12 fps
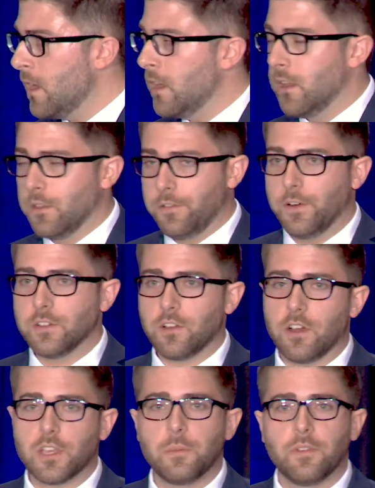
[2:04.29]
Now, the first
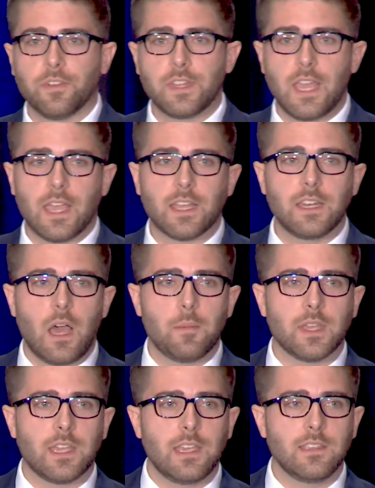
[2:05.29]
argument for the
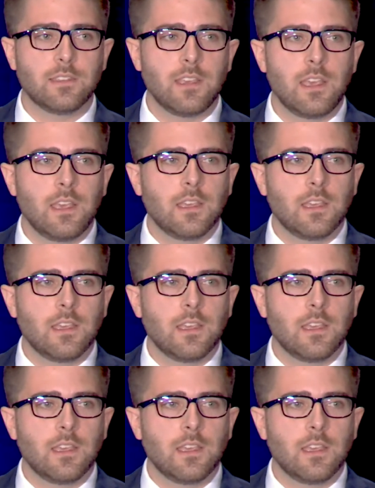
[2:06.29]
economic case